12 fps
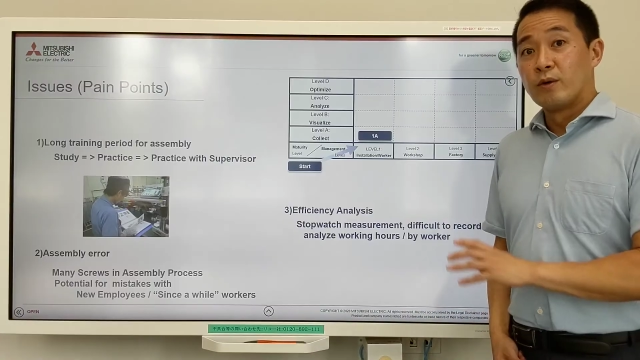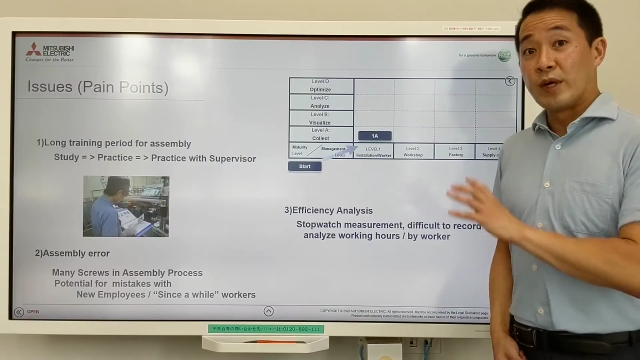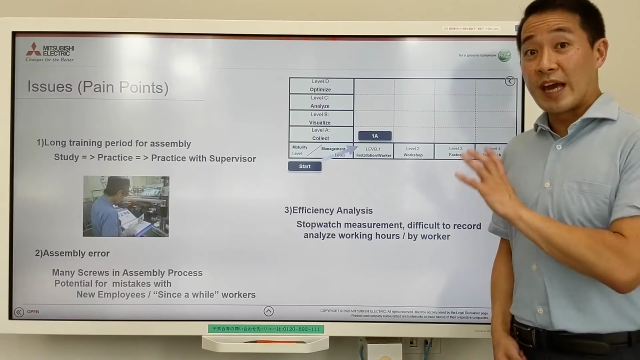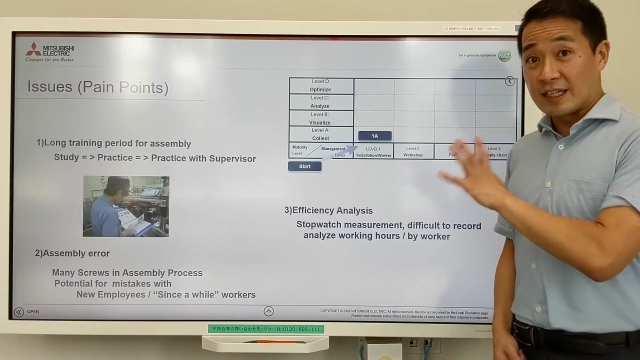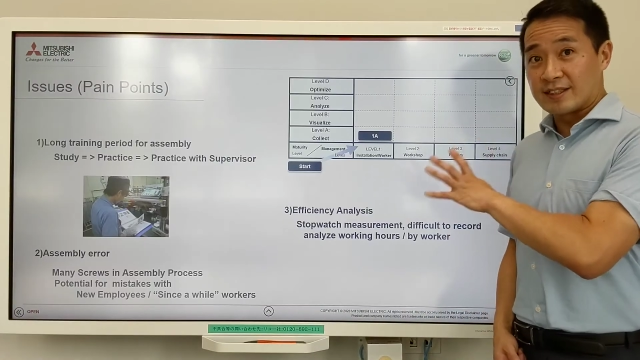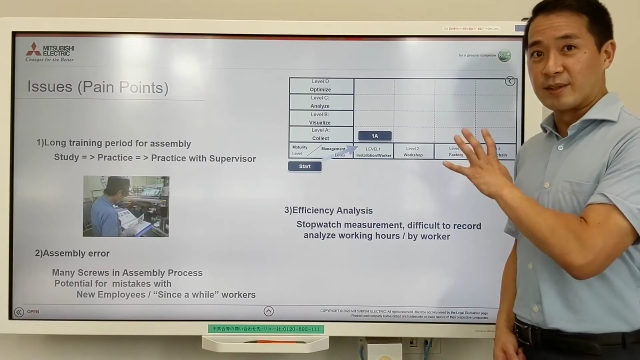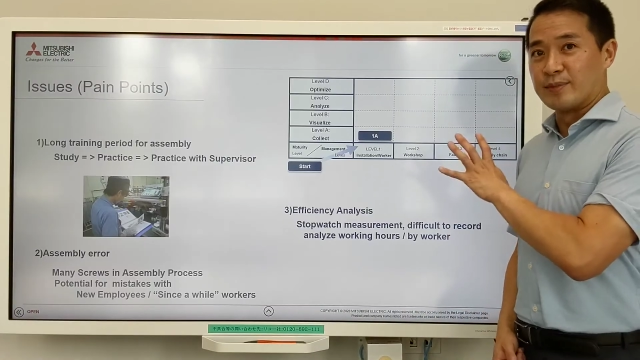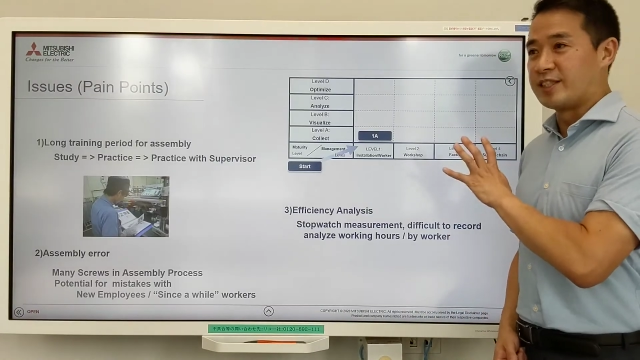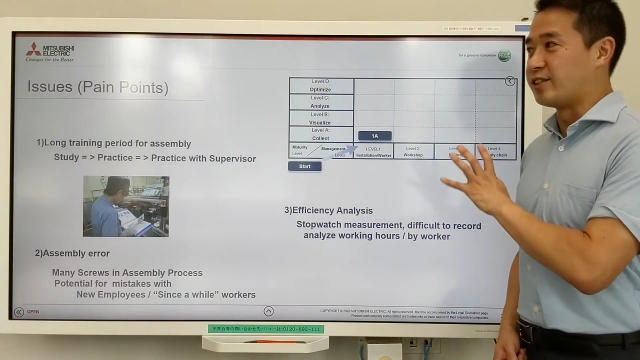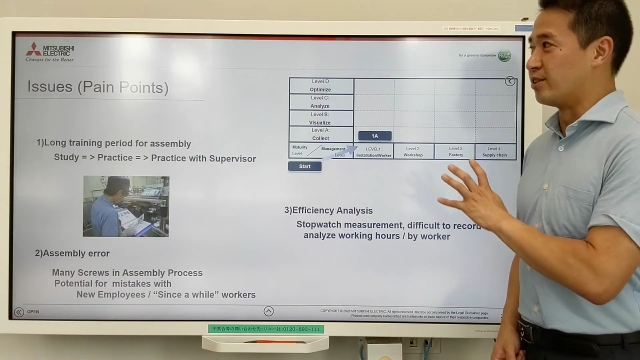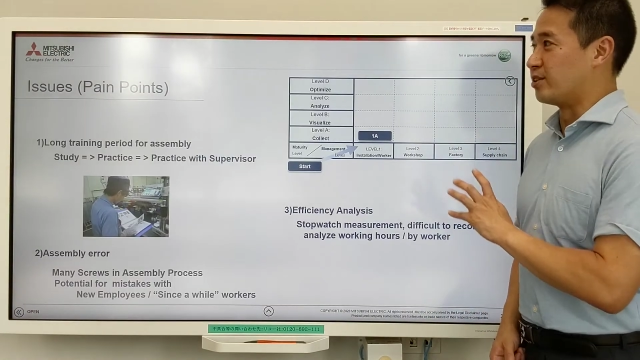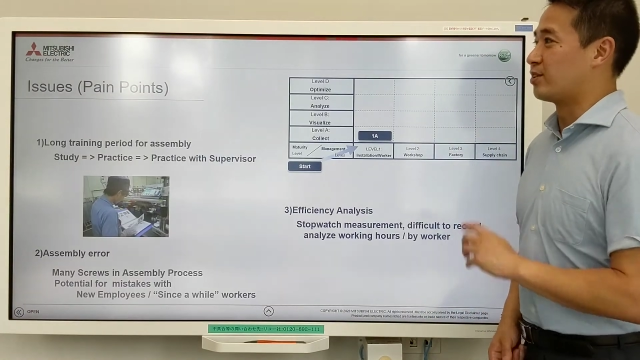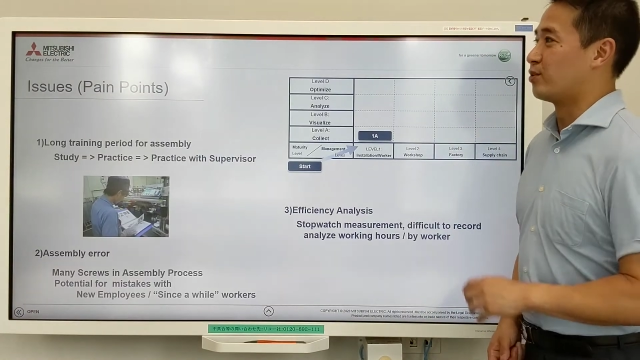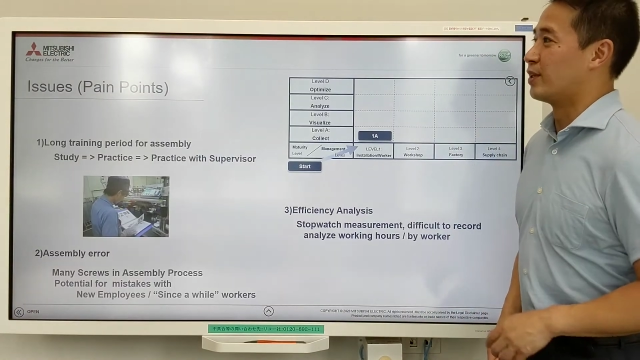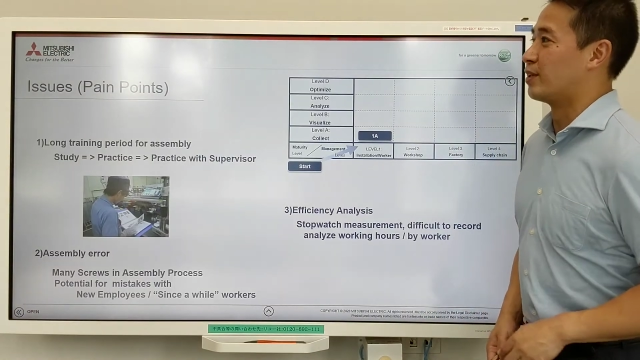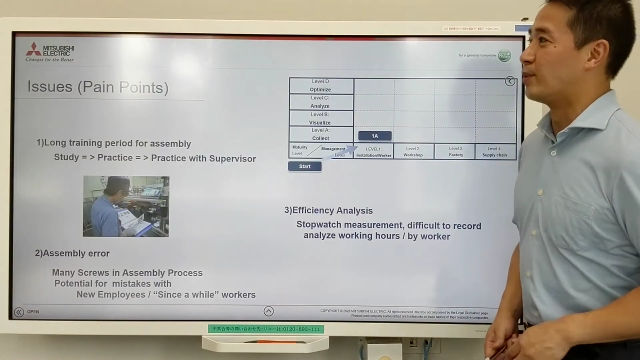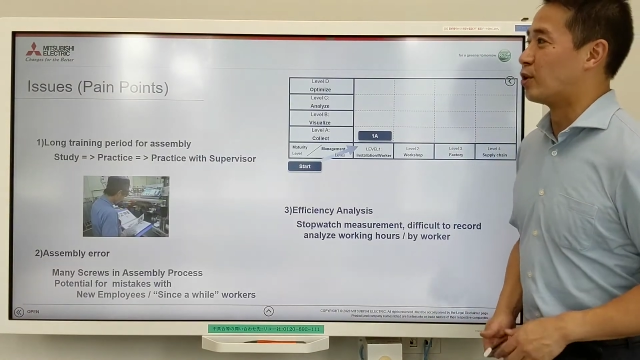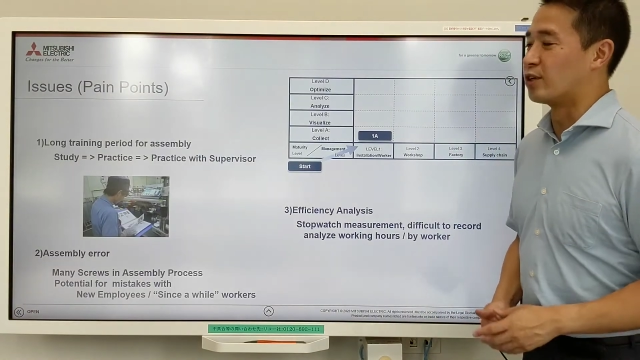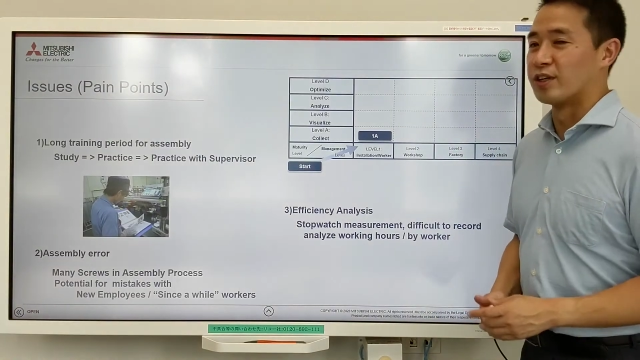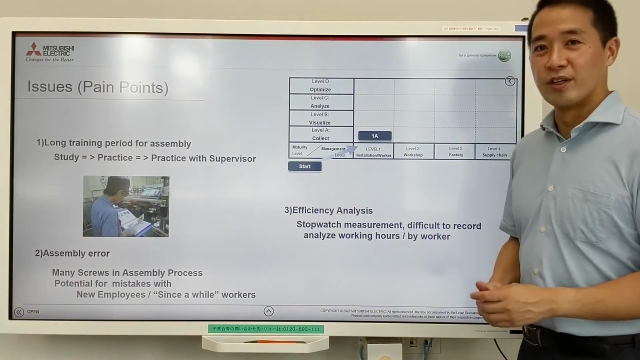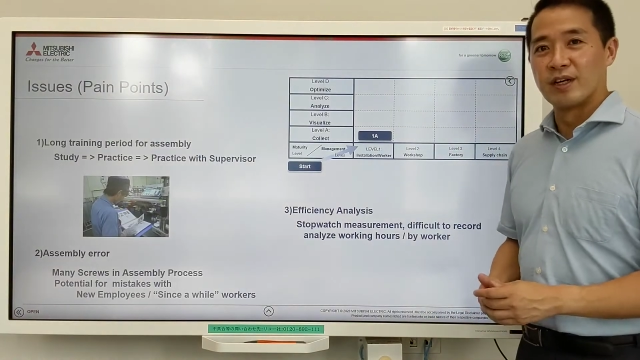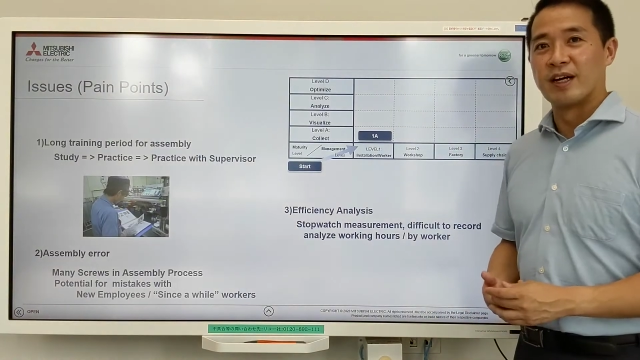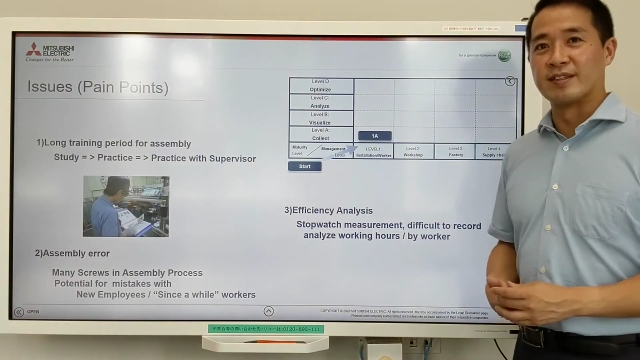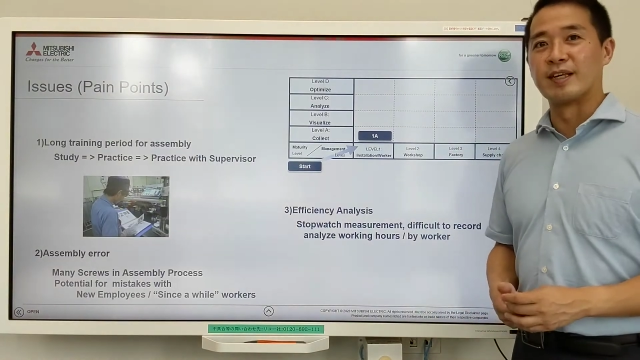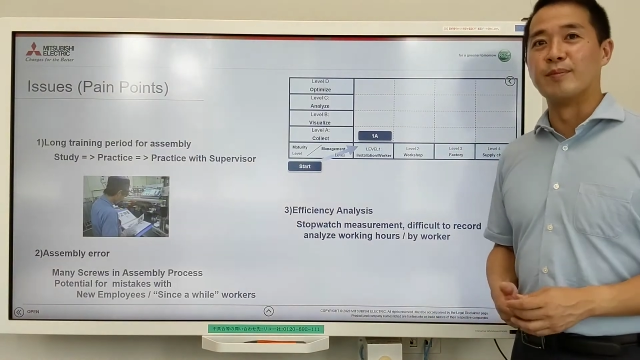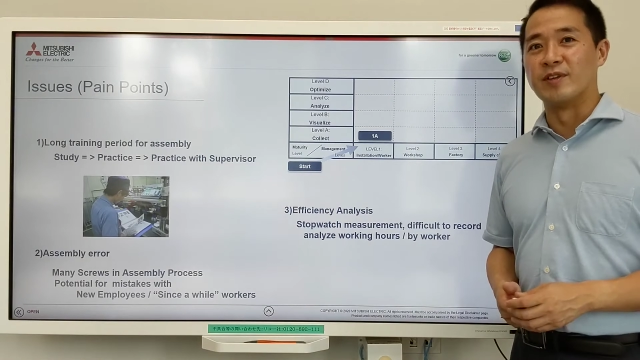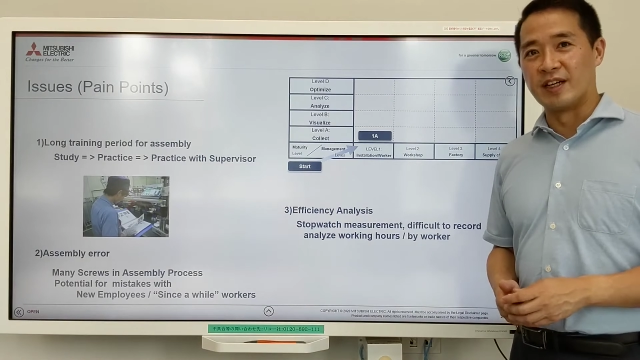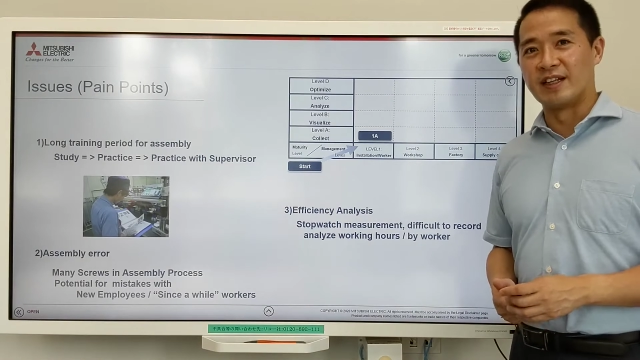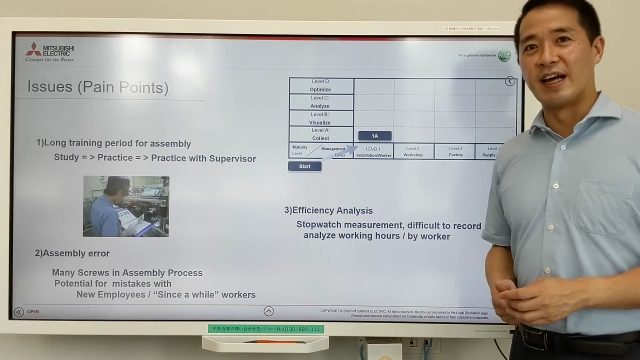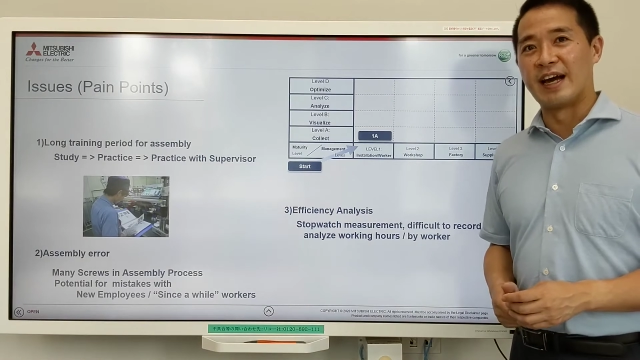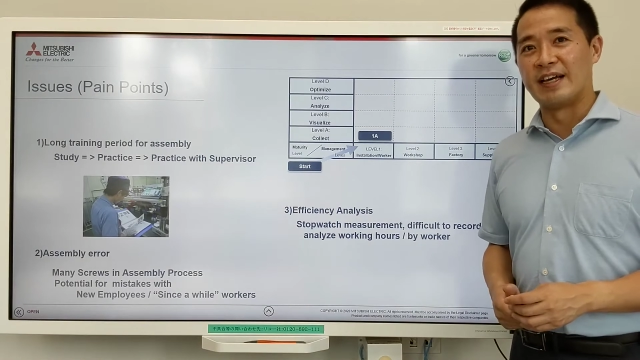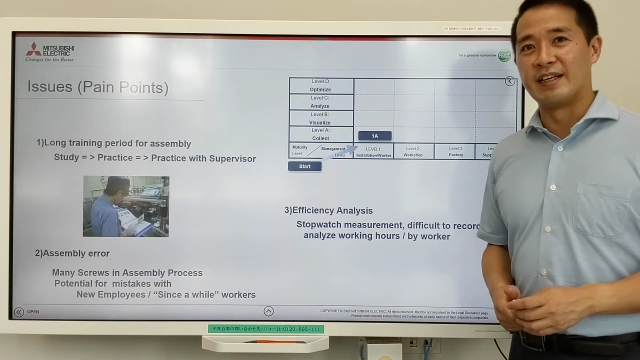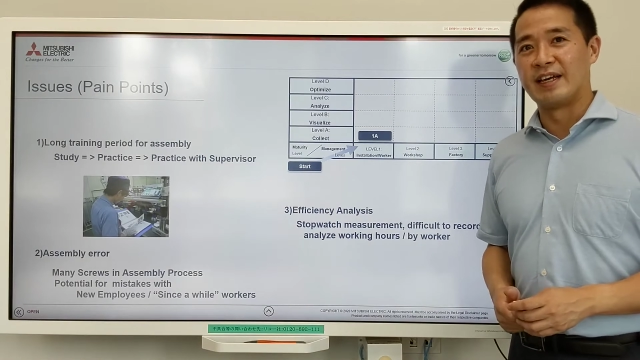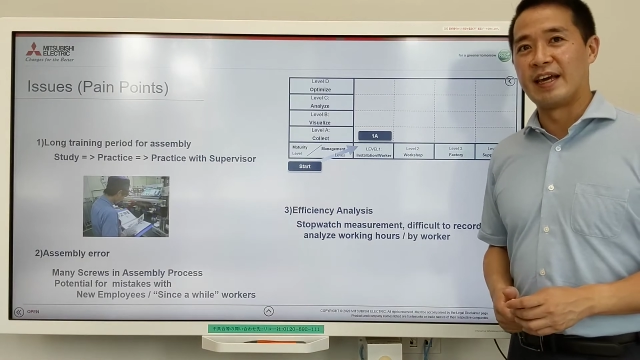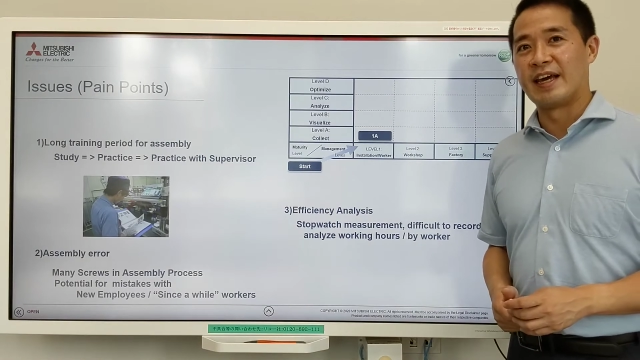We had some issues with the motor assembly line,